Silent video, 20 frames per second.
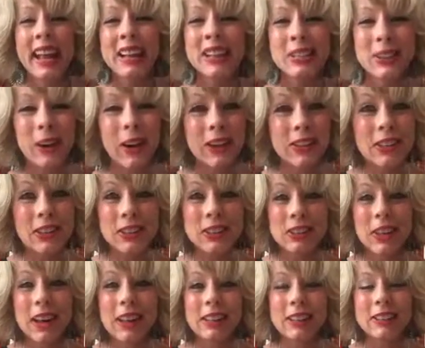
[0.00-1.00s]
So I just
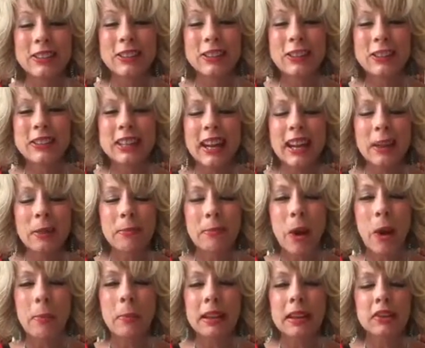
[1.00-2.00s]
challenge you to take a
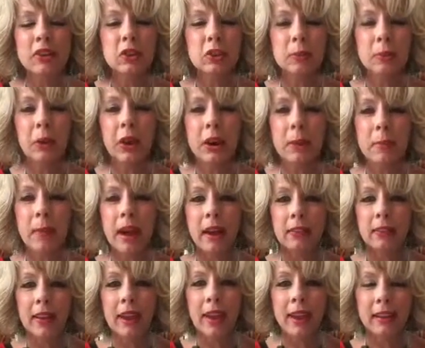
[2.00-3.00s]
moment and just pray
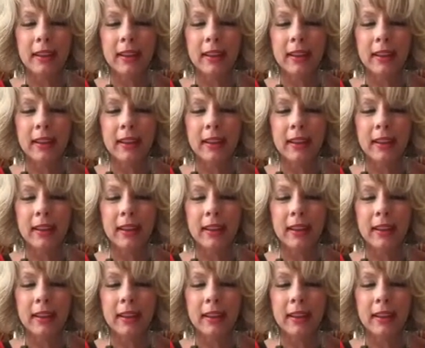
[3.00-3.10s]
about that.